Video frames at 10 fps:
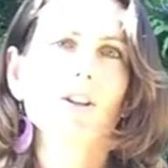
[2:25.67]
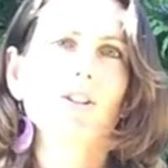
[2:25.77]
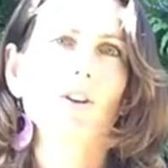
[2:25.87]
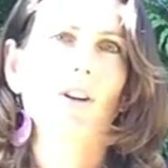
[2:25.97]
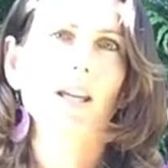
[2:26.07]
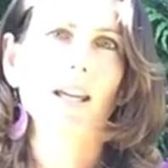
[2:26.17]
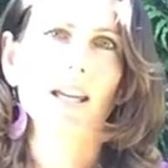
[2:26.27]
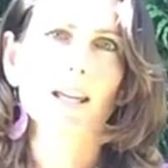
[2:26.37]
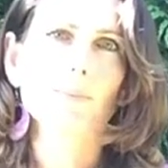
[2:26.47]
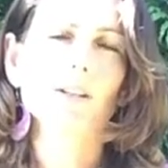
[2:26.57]
So
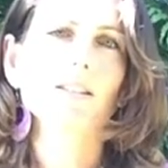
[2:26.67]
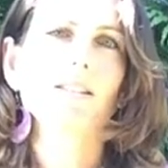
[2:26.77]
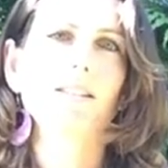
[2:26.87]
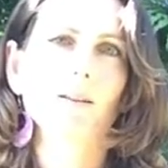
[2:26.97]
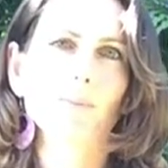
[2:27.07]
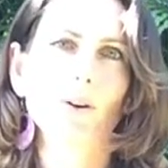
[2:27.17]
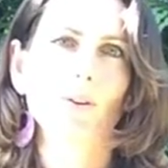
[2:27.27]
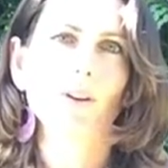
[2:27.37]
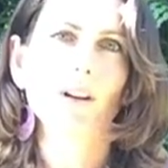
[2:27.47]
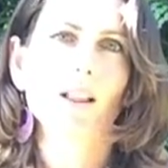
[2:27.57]
keep it
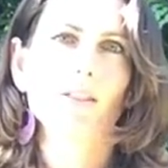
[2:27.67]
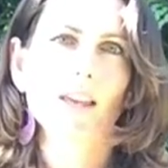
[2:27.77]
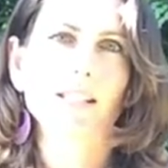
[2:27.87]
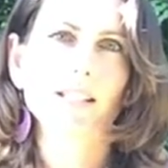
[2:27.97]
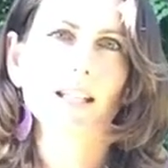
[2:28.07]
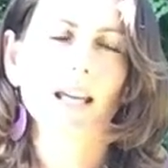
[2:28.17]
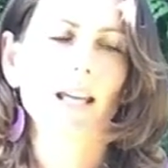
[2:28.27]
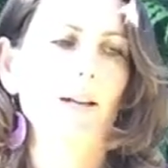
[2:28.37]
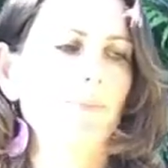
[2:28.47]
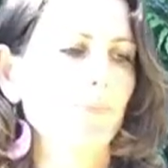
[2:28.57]
simple. That's the key.